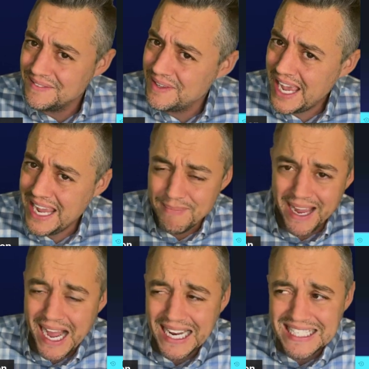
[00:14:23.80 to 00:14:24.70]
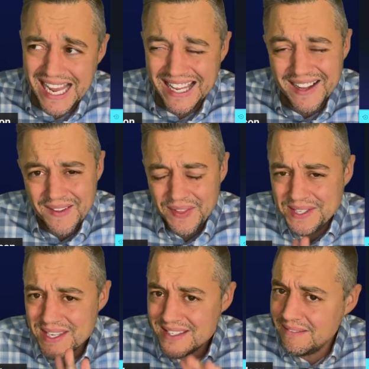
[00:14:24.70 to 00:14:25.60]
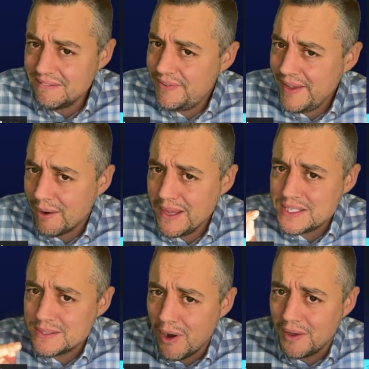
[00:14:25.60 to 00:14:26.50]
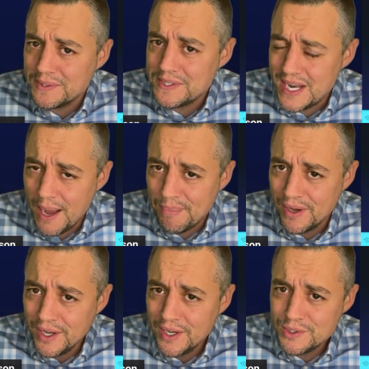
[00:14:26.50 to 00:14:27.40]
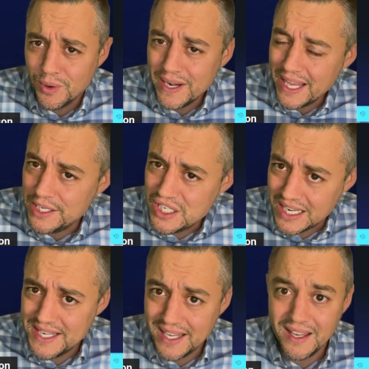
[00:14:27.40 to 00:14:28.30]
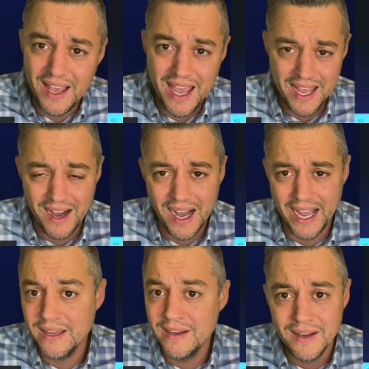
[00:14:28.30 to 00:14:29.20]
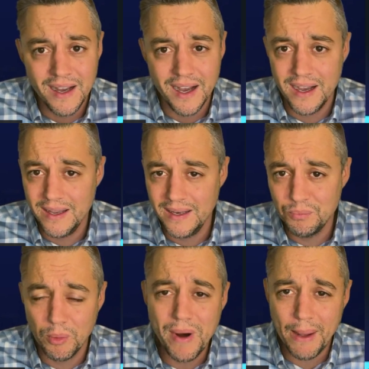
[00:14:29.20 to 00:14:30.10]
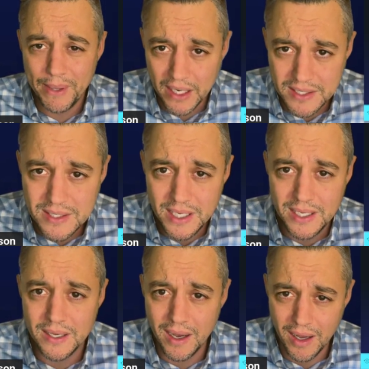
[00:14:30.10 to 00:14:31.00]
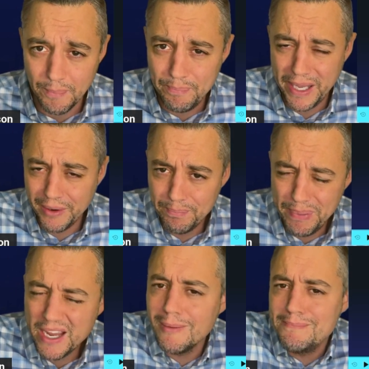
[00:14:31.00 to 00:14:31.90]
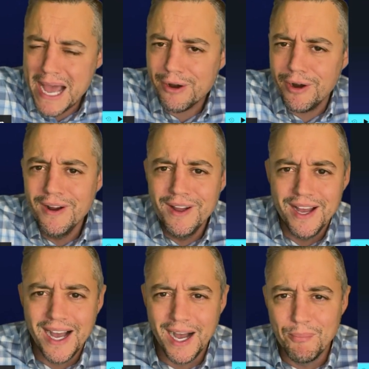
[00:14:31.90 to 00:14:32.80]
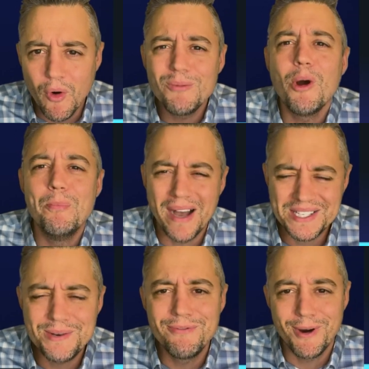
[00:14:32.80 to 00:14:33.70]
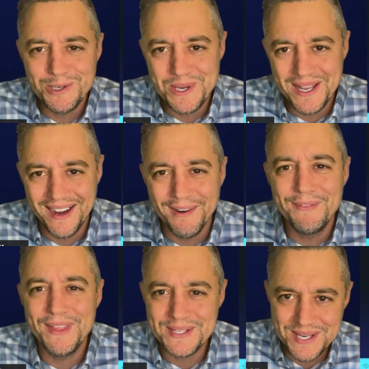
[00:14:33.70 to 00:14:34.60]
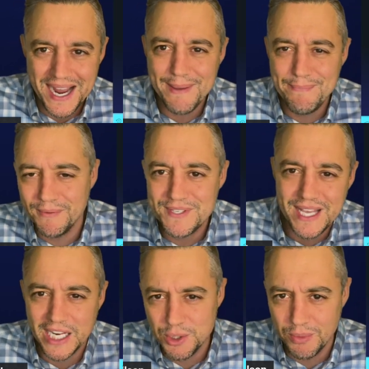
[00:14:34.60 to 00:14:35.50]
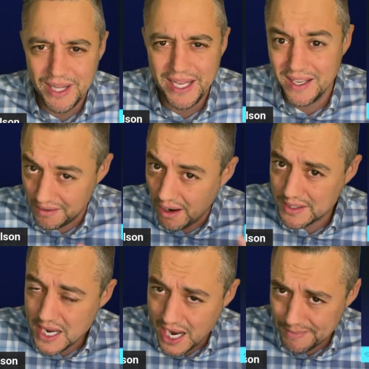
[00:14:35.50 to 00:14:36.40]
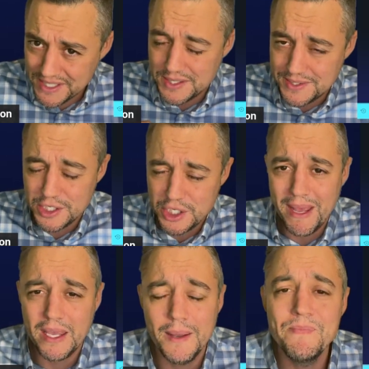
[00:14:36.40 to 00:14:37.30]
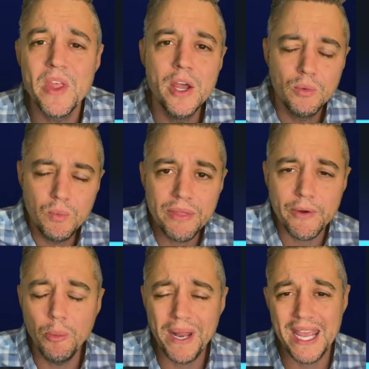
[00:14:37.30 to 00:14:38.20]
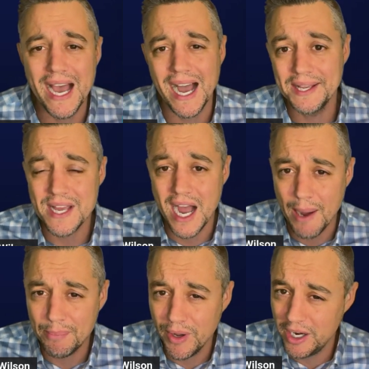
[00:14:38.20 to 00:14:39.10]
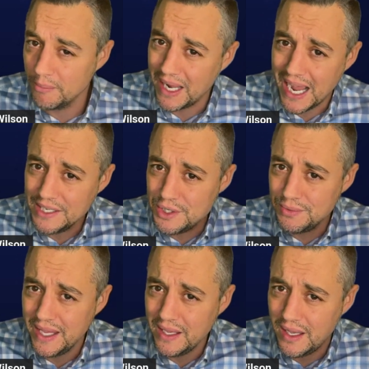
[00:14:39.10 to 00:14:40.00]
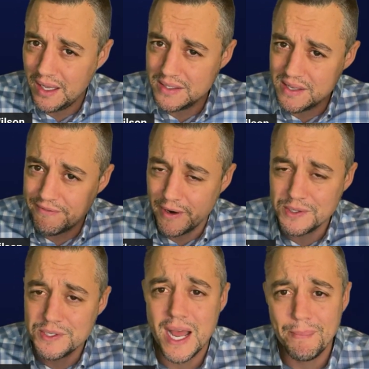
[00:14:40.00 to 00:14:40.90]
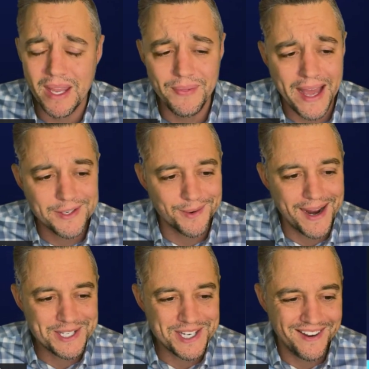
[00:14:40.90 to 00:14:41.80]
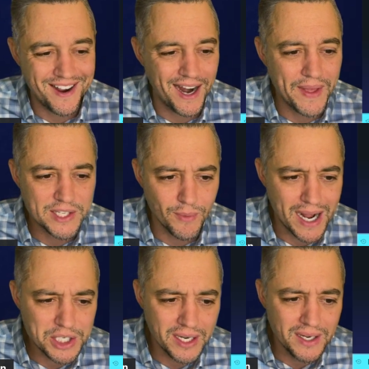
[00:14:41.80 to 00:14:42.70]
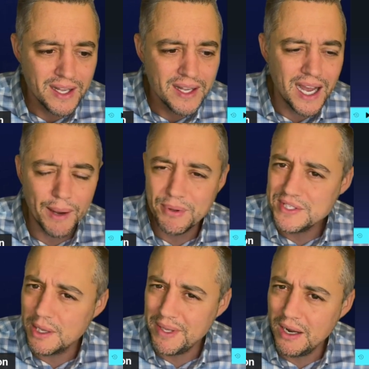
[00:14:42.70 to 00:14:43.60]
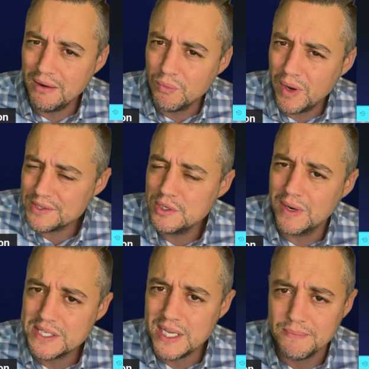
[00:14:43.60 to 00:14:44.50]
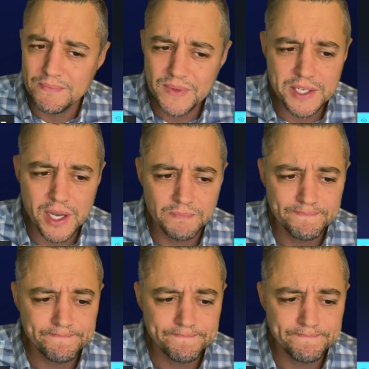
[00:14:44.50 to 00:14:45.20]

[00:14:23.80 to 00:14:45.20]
hey, my hot take, this is a very small step toward agentic AI. Uh, and we're probably going to see a, a, big, bigger, better, uh, more robust version of this type of scheduling and autonomous decision making with OpenAI's operator. But I do think it is the first step in that direction. All right. Thanks for watching. Uh, please let me know what else you want to see. Thanks, y'all.